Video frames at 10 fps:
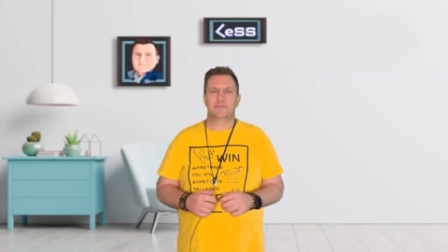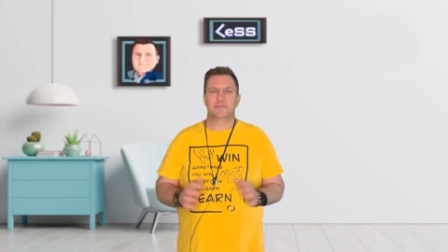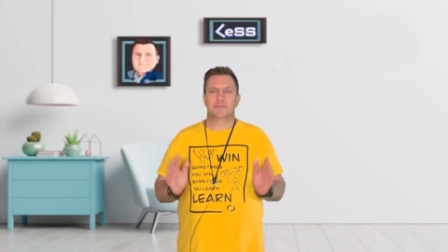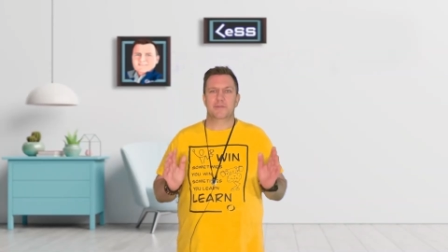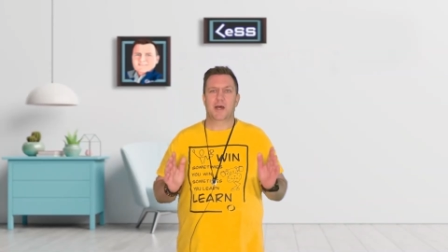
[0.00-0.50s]

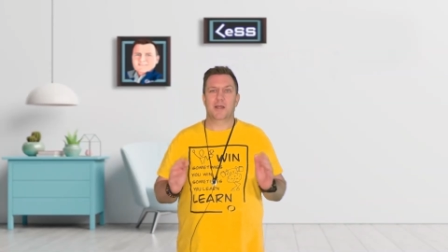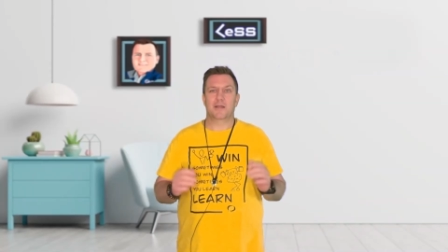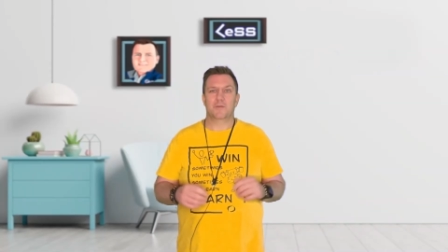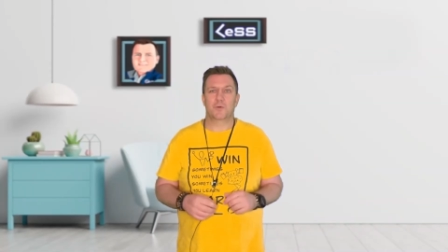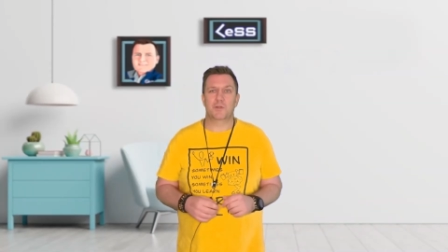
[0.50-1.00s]
Hi,
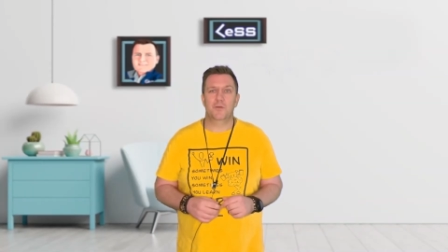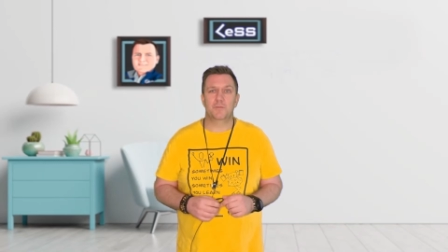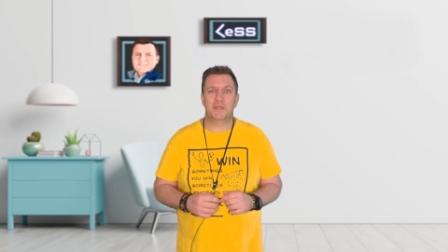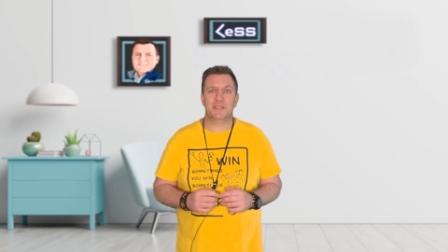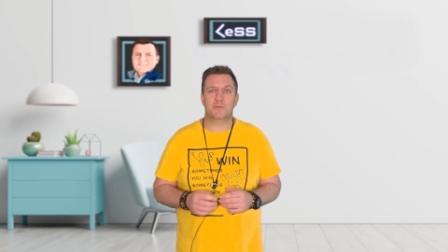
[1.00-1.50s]
what you
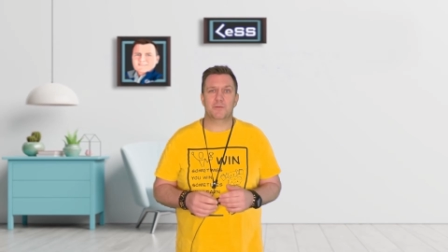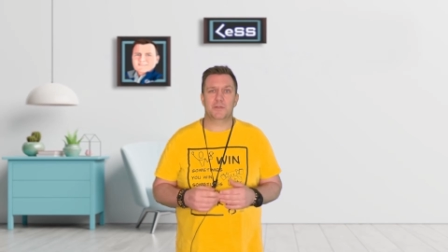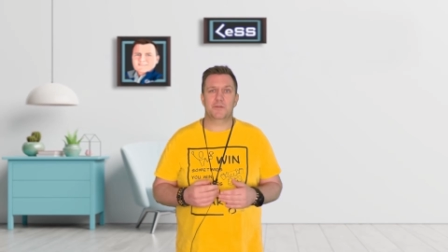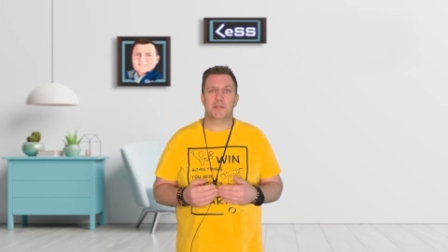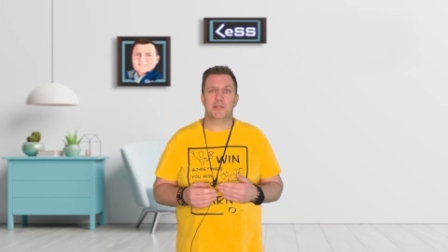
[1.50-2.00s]
measure, what
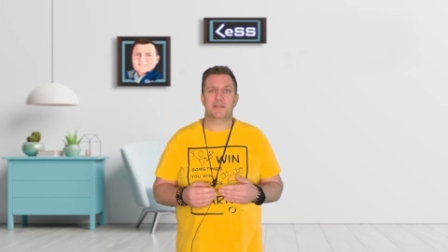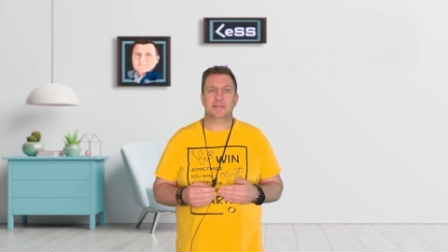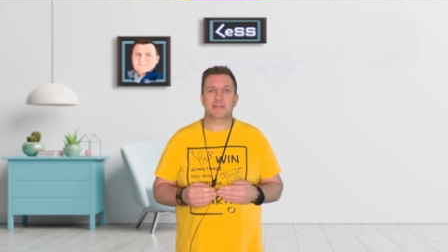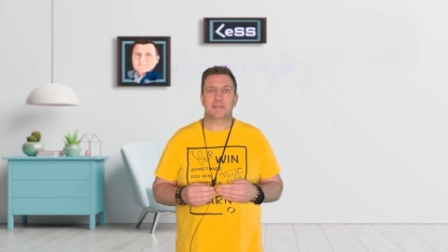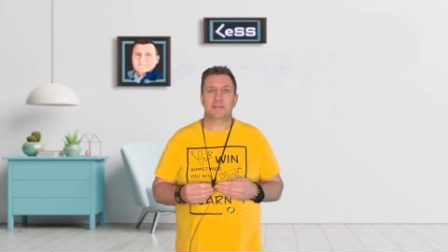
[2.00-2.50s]
you get
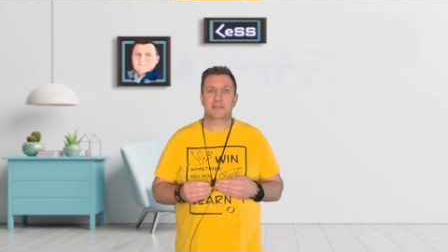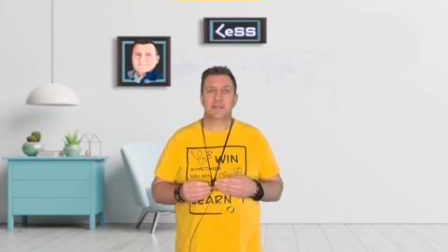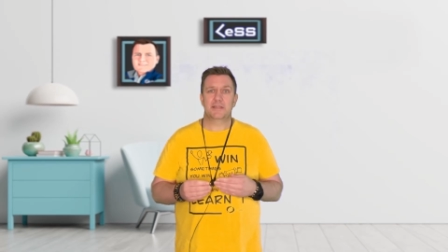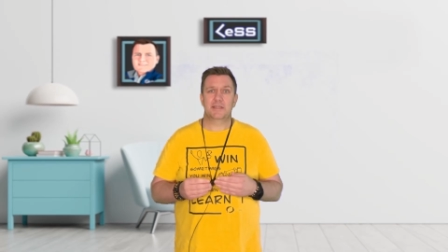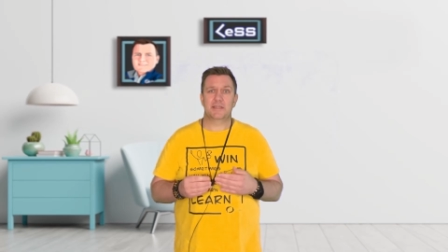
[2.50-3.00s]

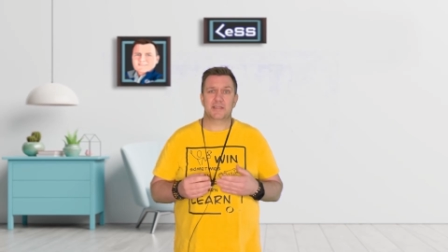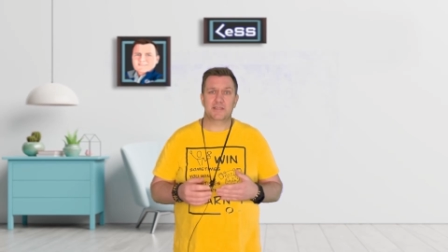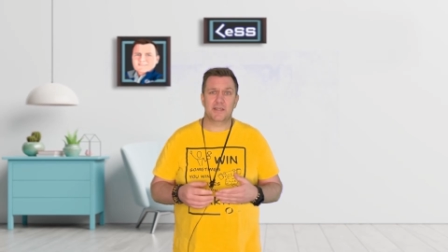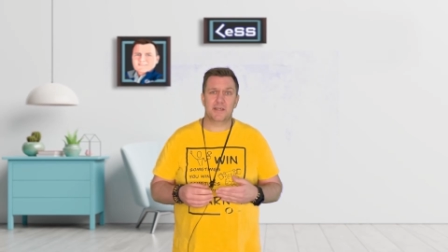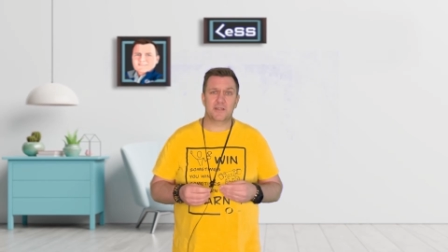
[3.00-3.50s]
is
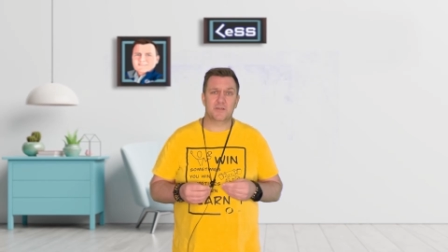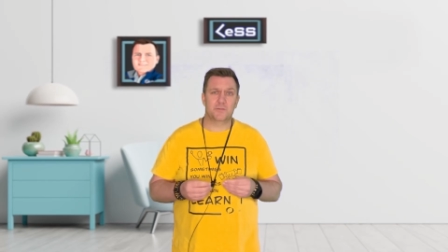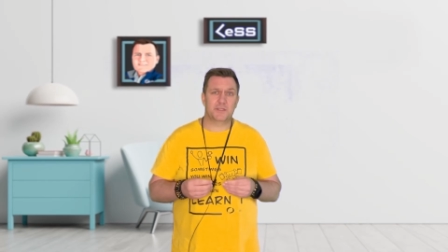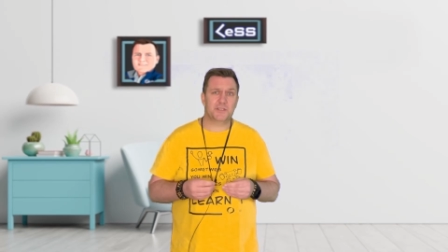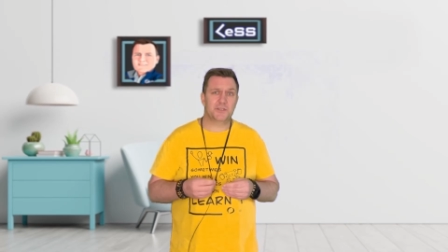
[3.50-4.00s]
there to
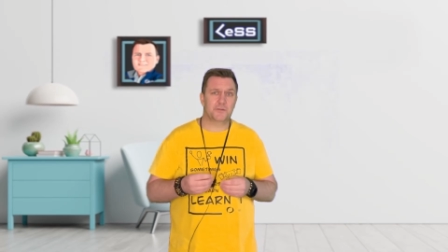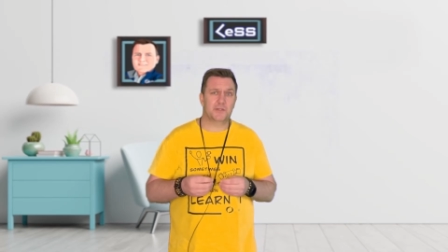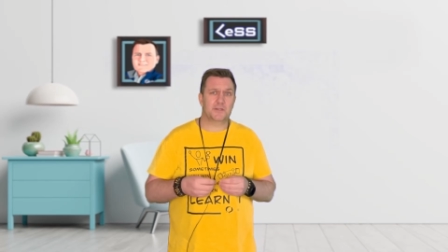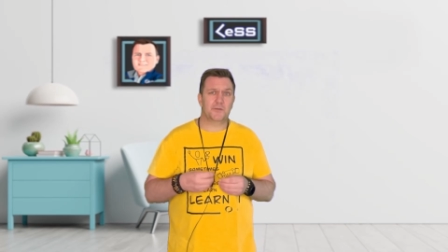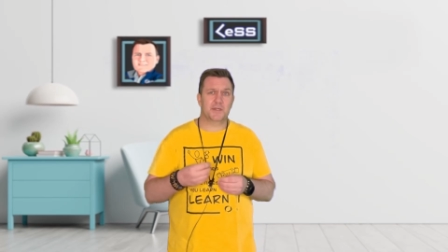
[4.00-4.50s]
make sure
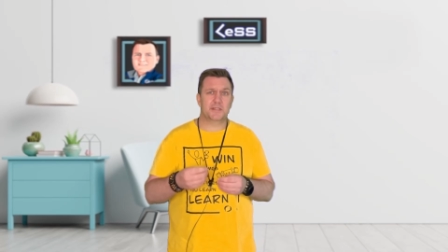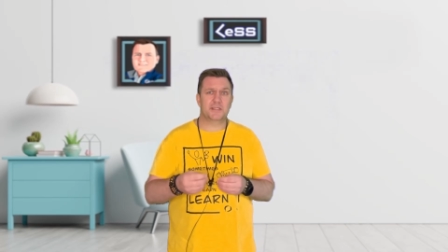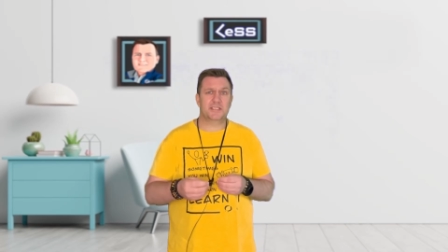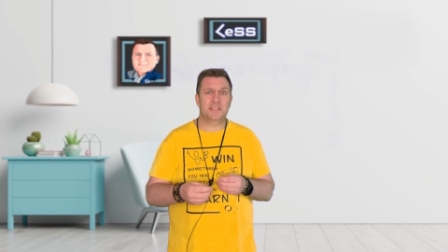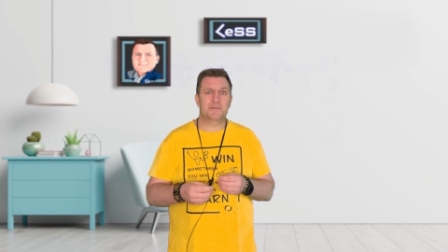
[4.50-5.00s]
that you
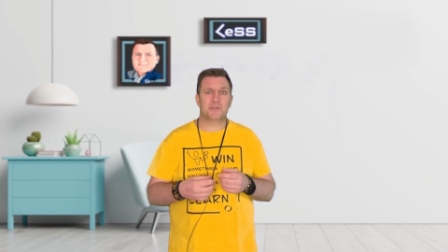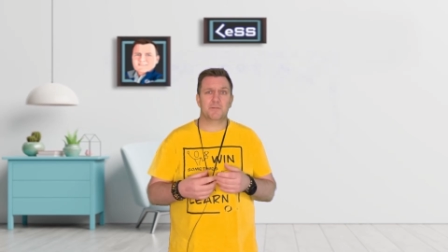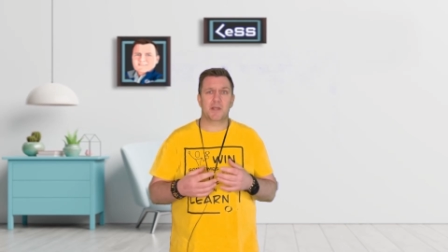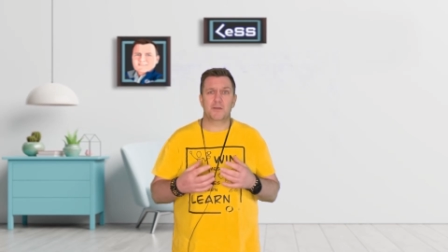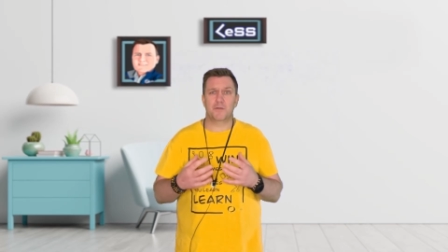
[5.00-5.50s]
achieve some
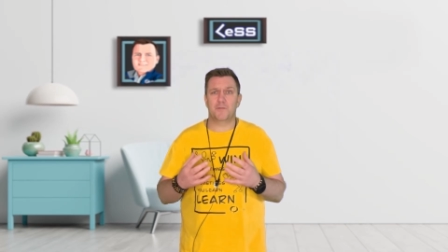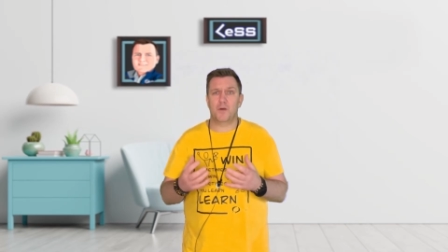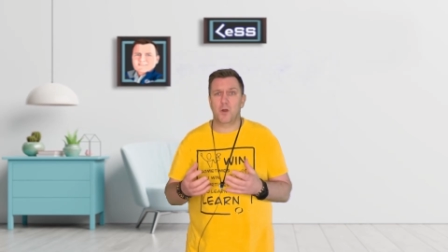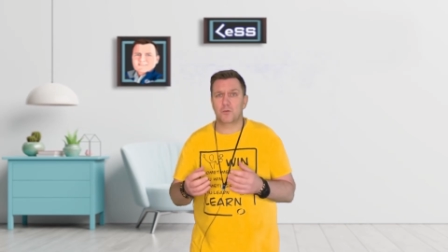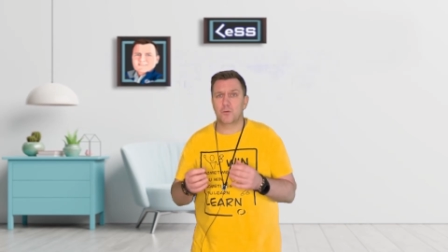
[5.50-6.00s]
kind of
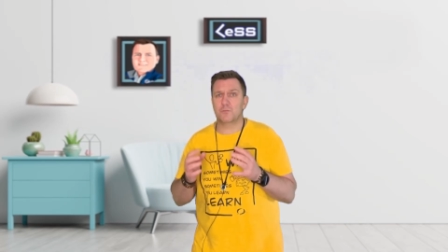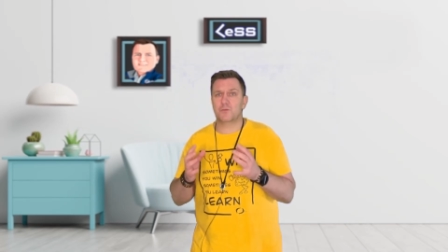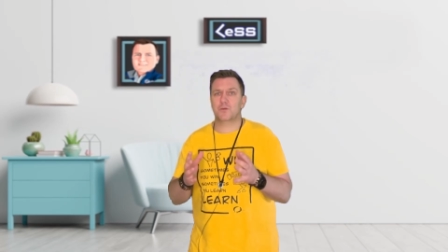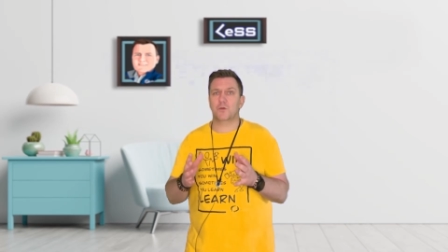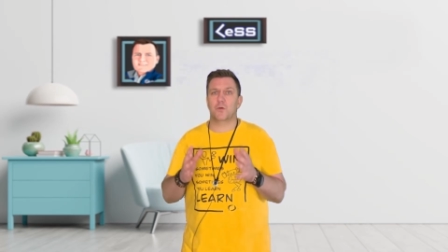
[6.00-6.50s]
outcomes,
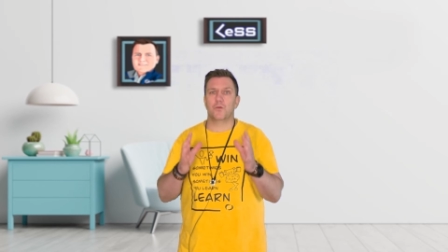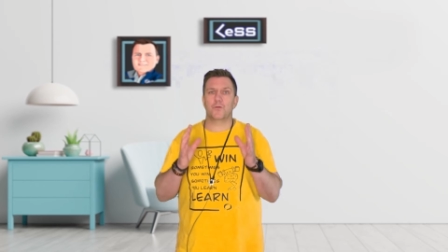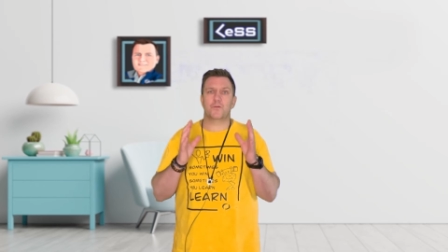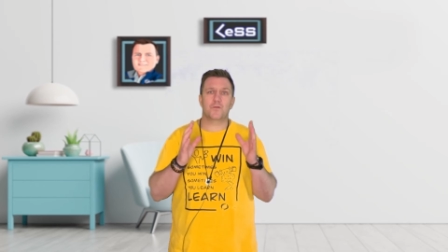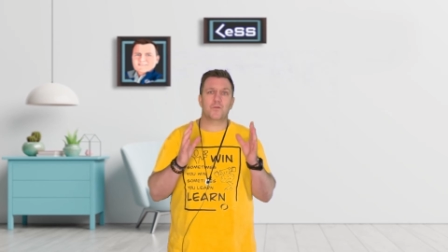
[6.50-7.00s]

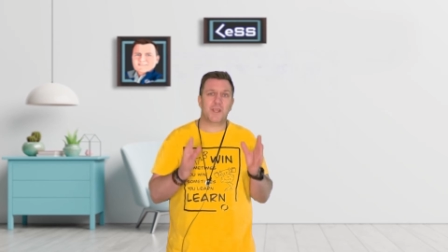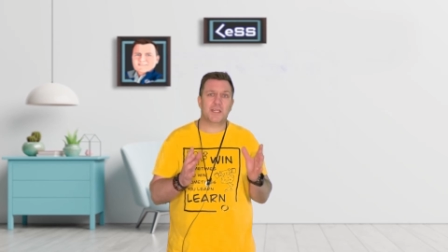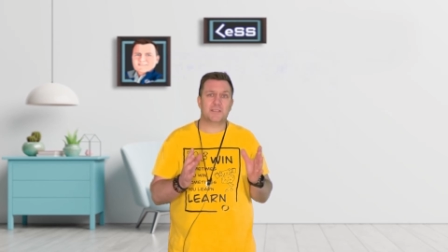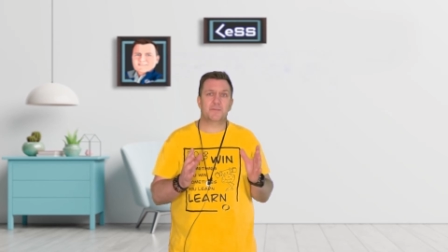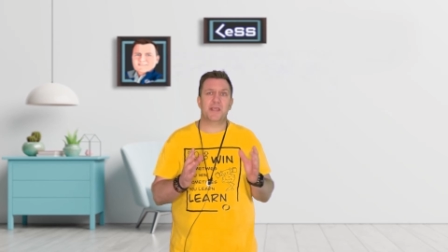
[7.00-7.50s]
goals,
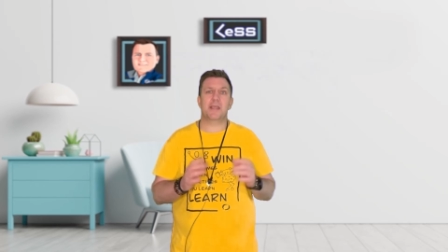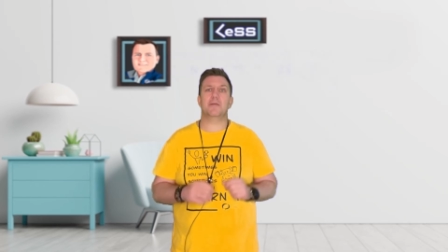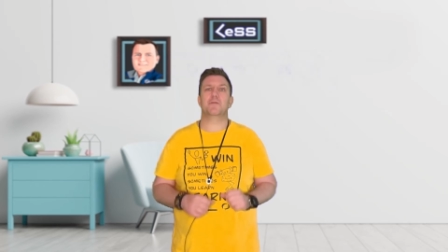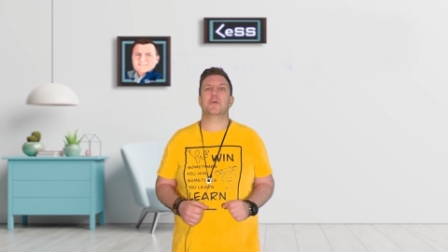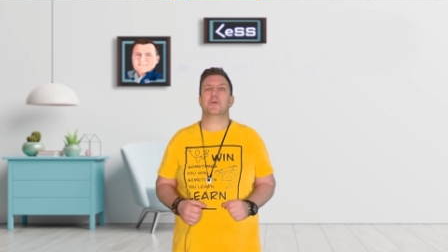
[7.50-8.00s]
change
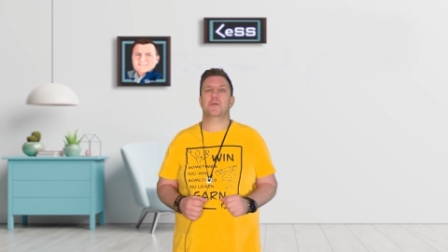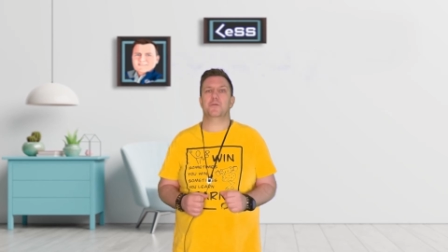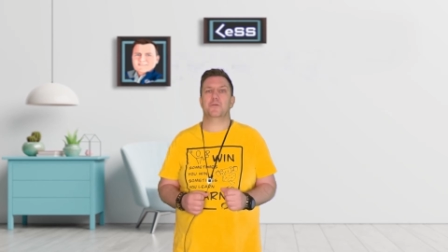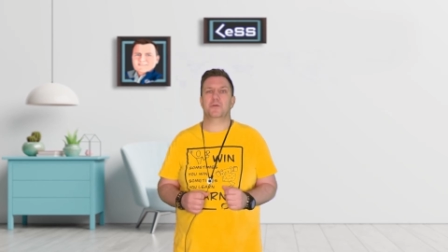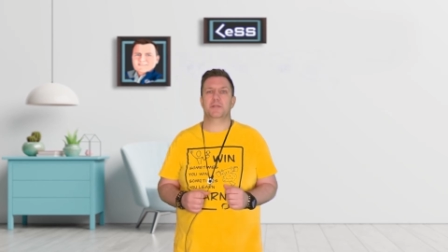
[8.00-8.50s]
behavior in your
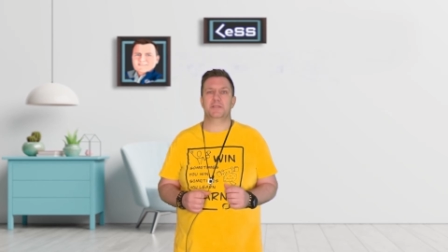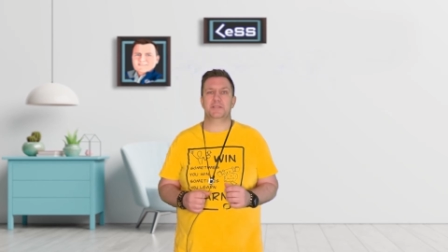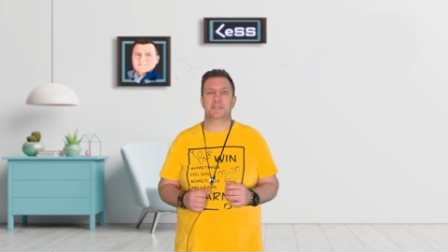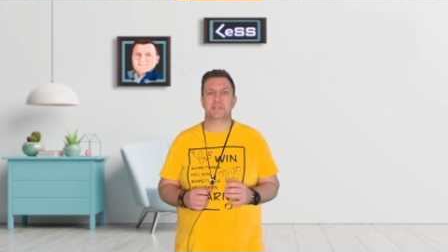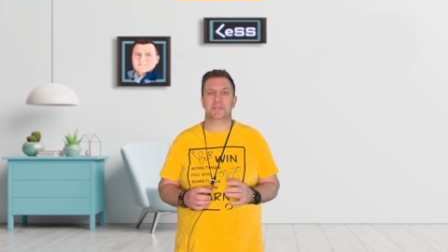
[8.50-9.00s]

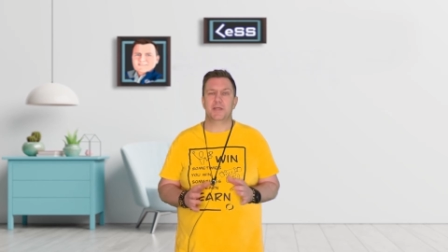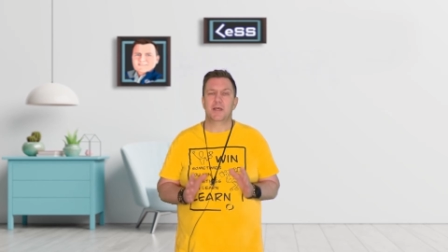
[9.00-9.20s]
organization.